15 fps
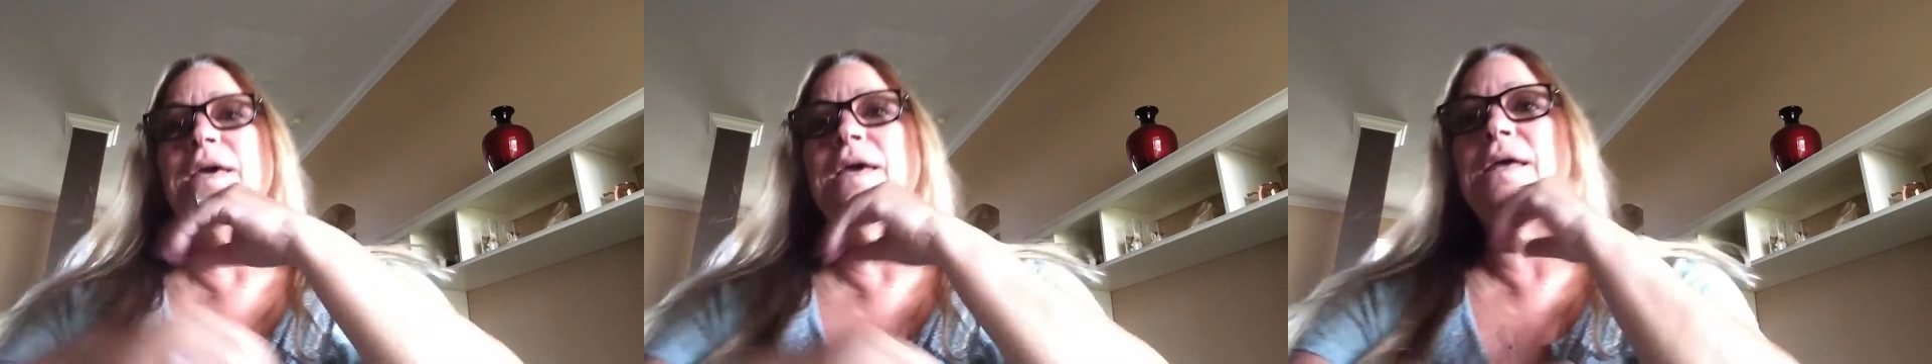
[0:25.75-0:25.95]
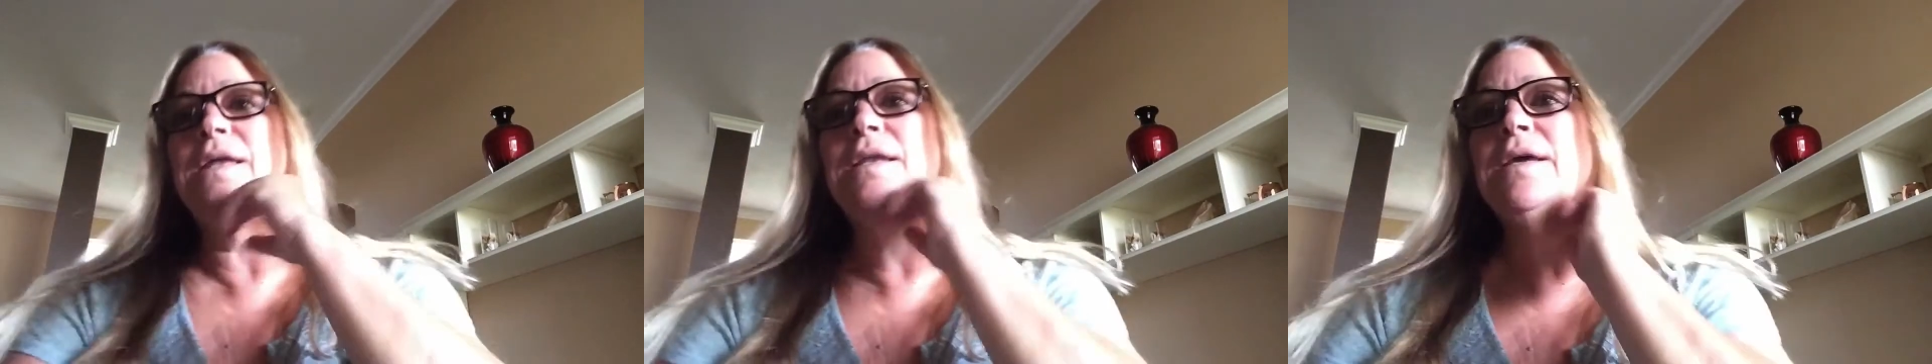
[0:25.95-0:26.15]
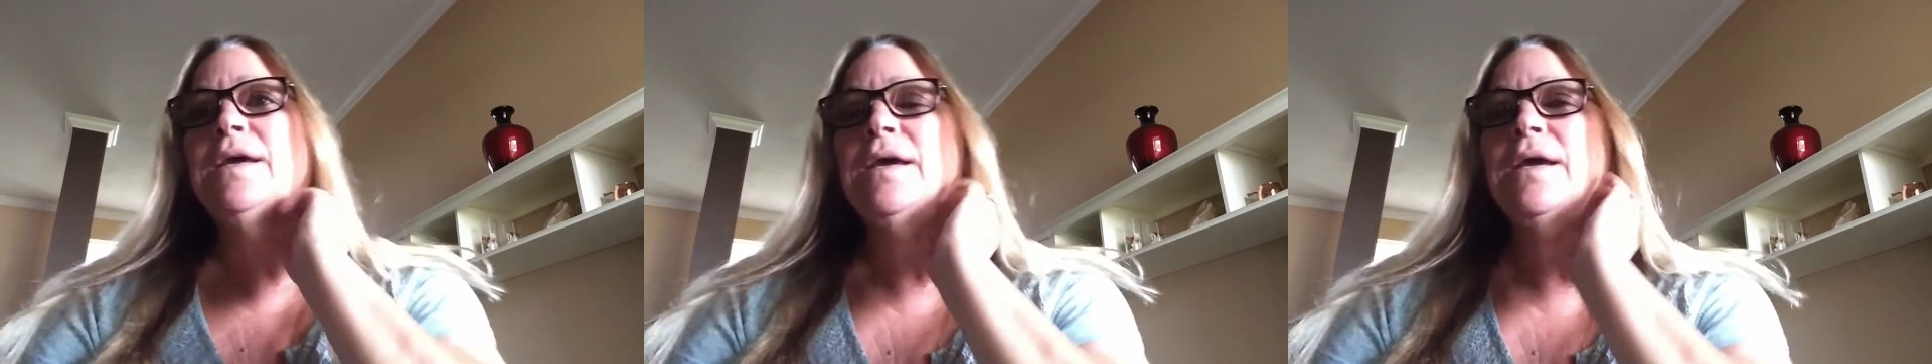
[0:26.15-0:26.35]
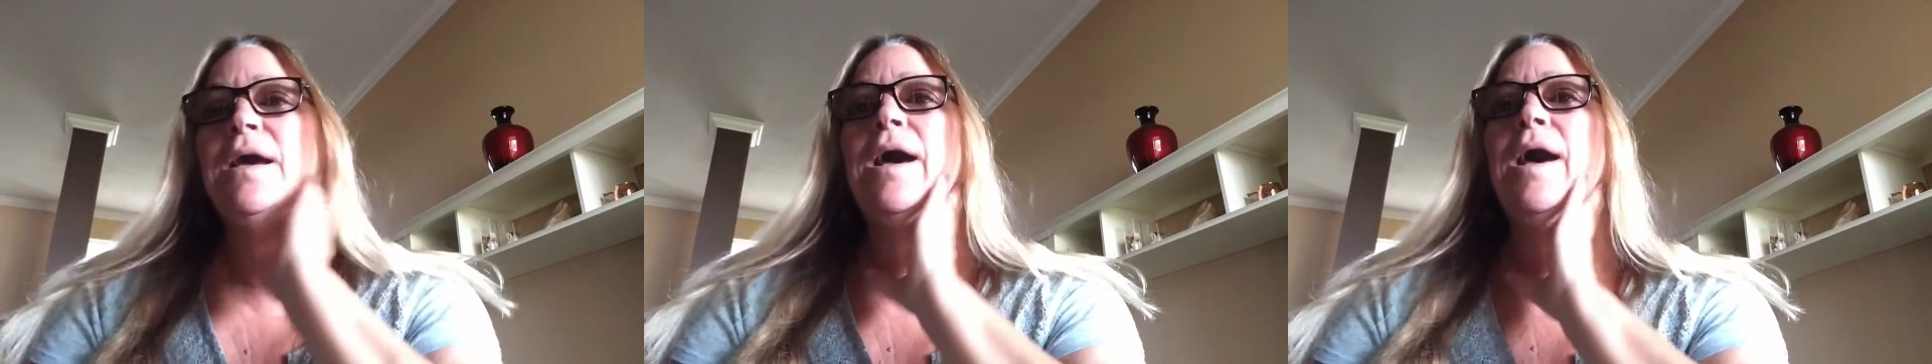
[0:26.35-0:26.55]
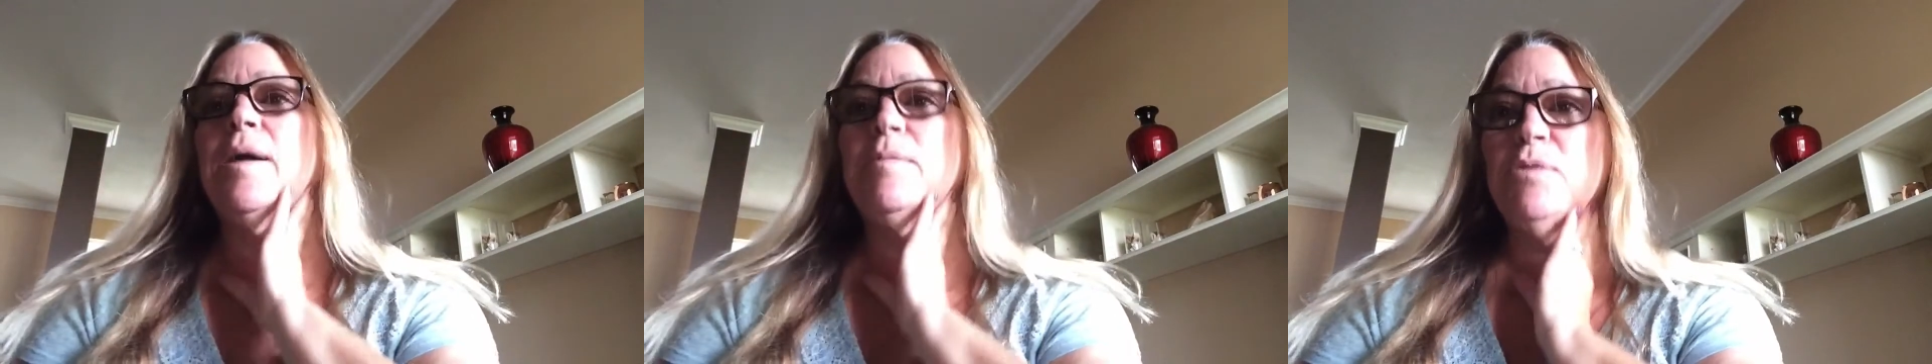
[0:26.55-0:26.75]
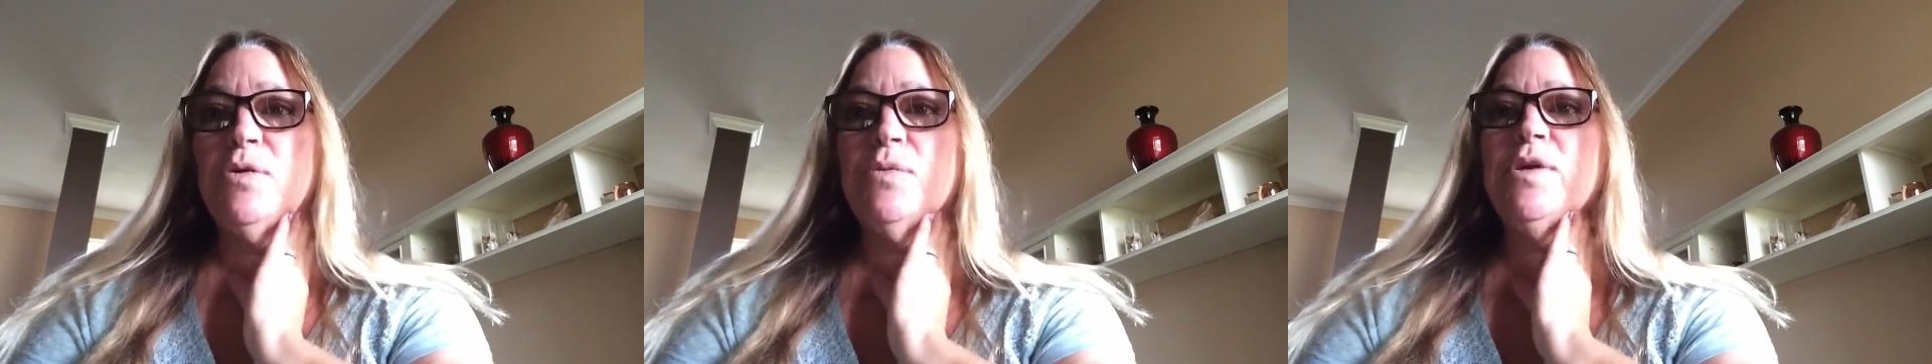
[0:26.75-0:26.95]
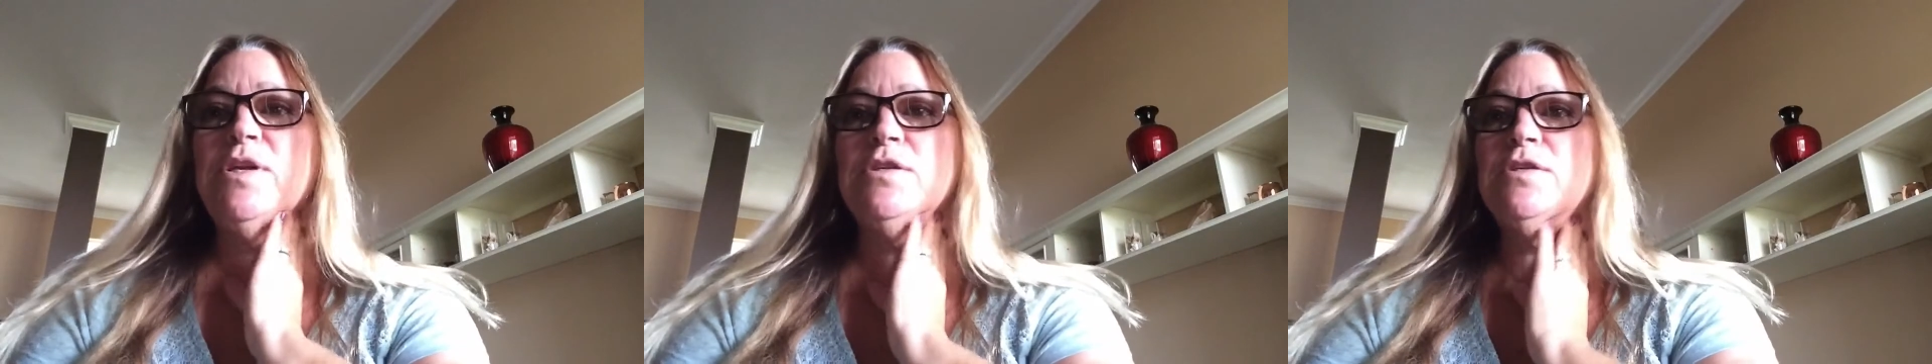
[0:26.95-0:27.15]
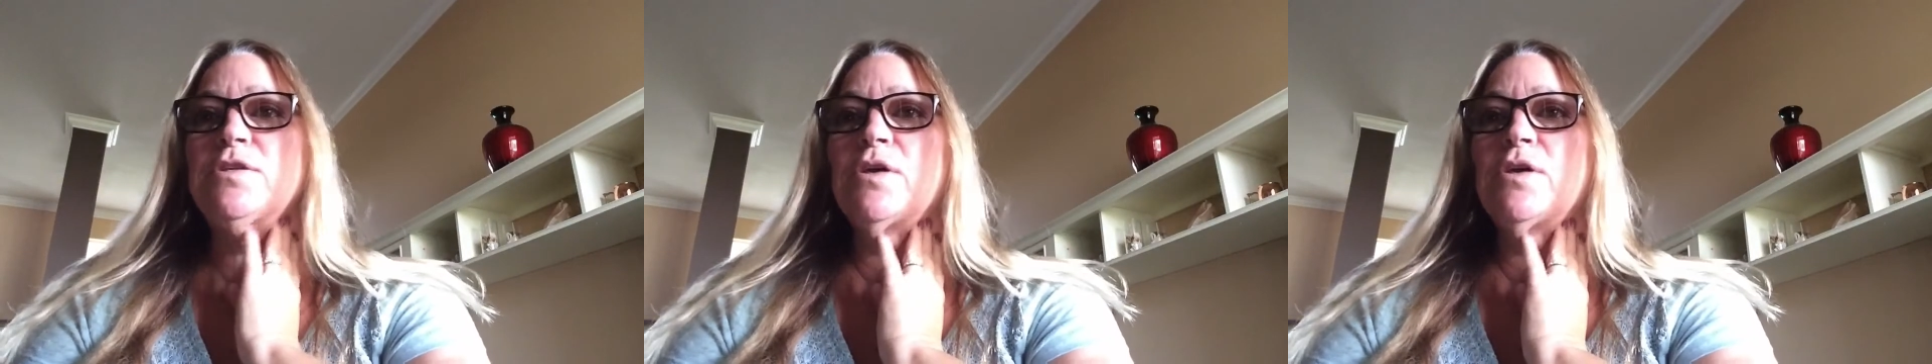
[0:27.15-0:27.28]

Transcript: And I'm going to